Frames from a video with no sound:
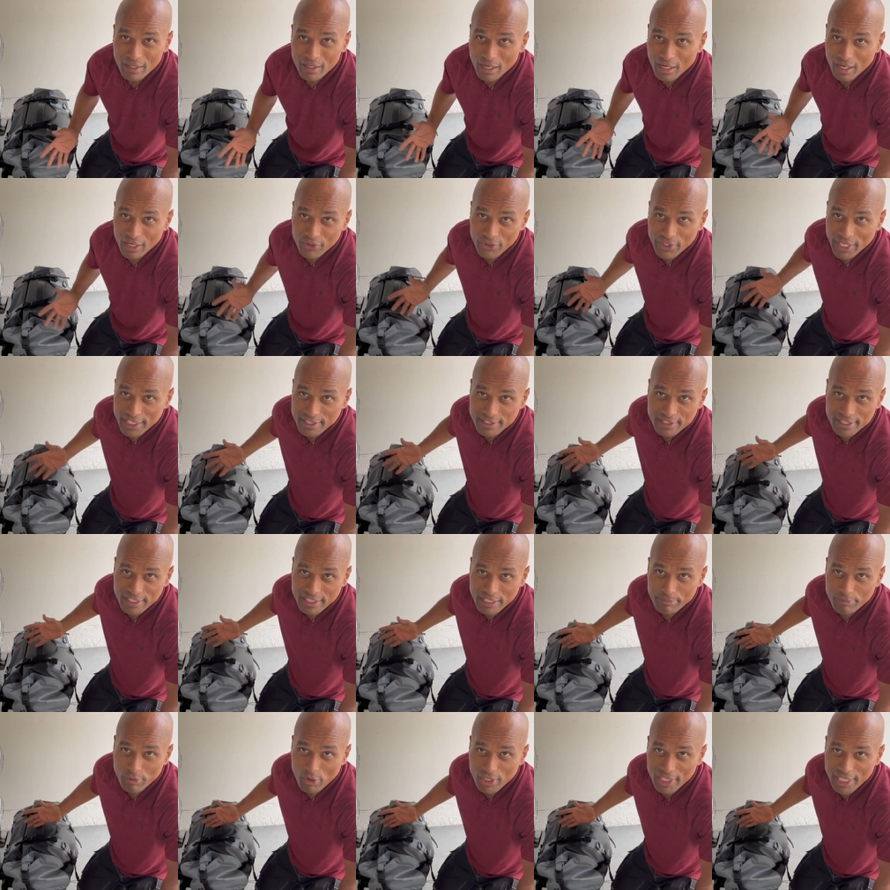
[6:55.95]
Uh, you can see
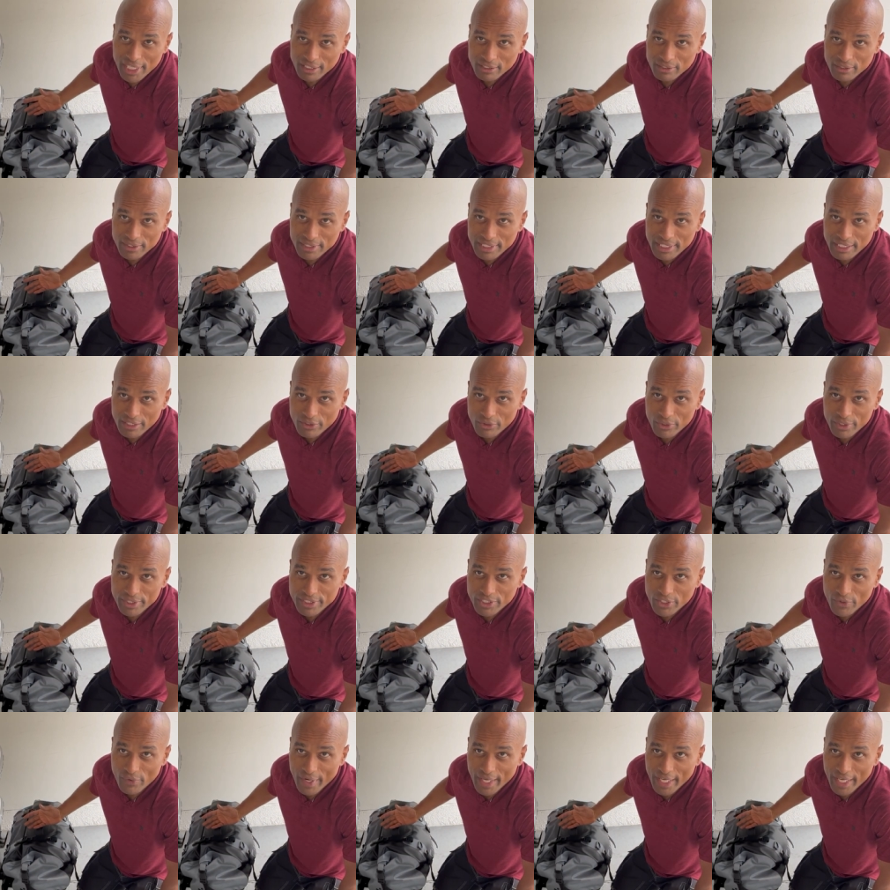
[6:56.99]
the product look,
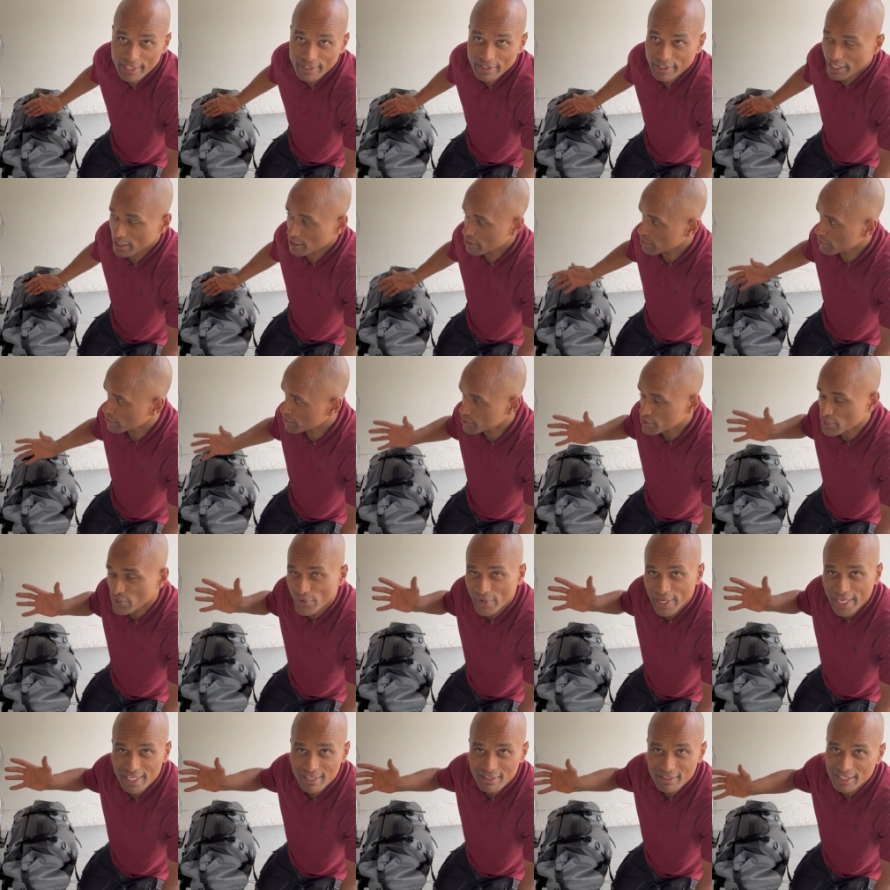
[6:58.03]
looks great. It looks
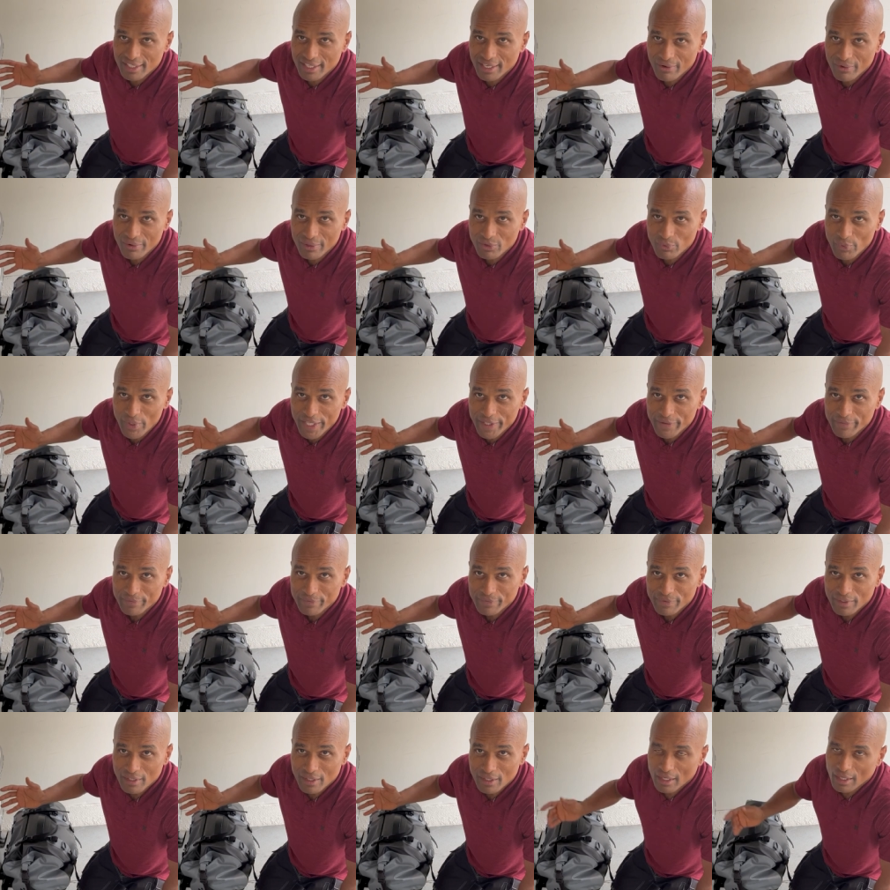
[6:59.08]
great on the
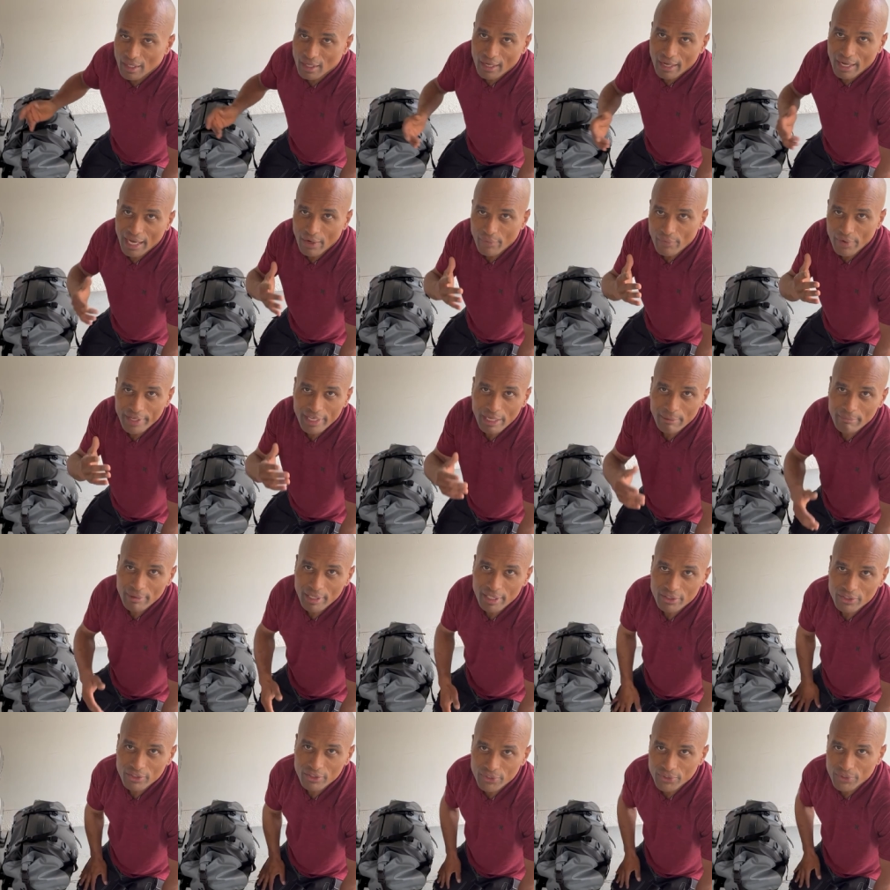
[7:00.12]
Goldwing. I
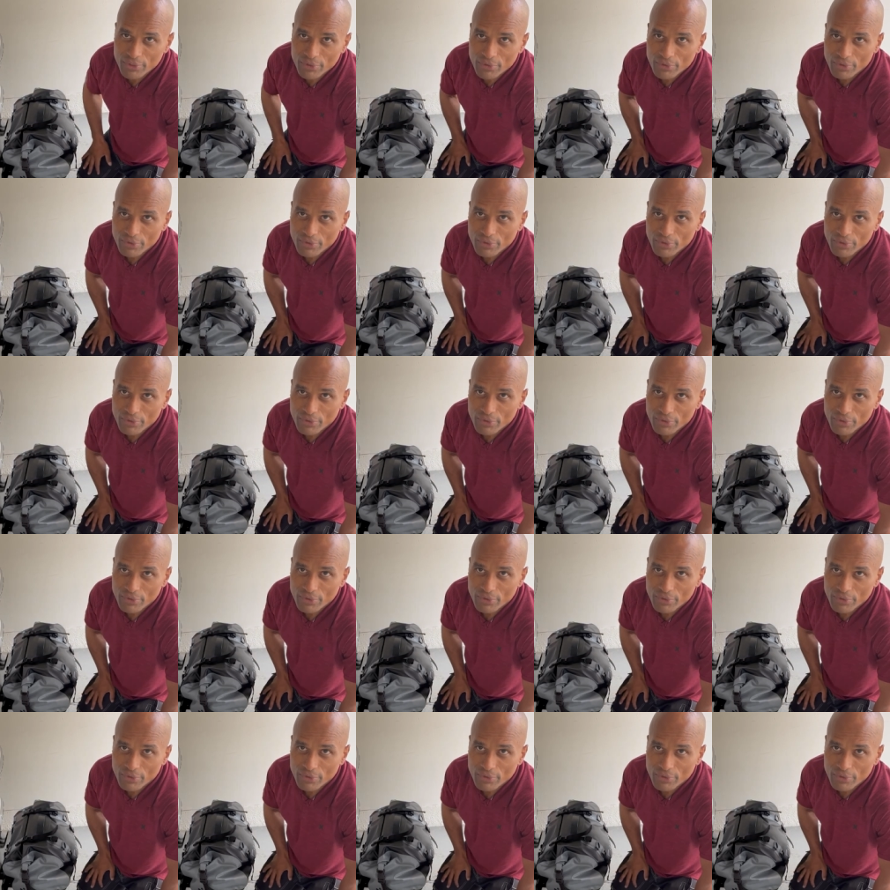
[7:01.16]
recommend you